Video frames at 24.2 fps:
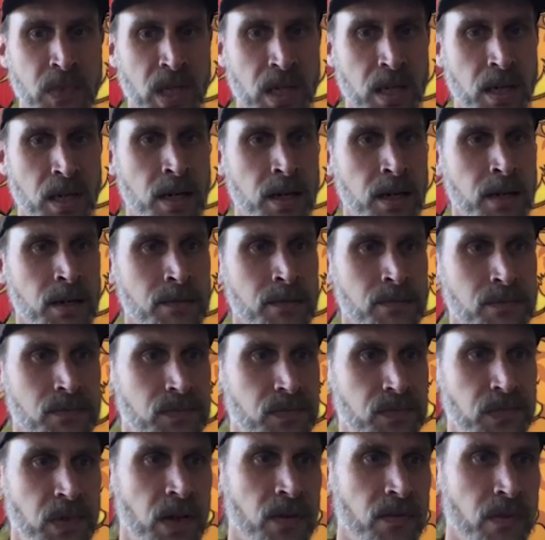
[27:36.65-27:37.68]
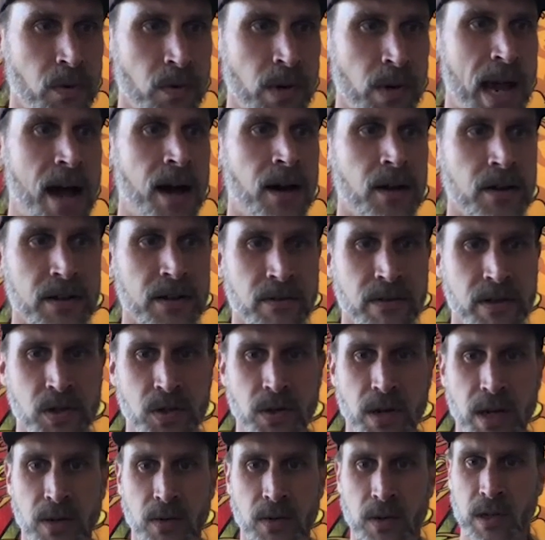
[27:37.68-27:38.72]
of the reality of the
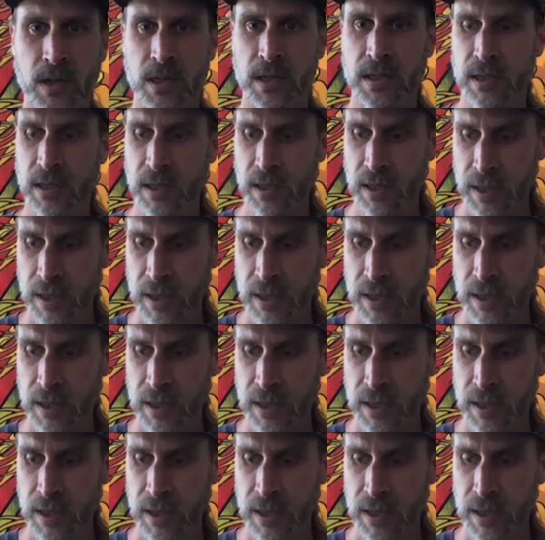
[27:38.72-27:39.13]
drug war.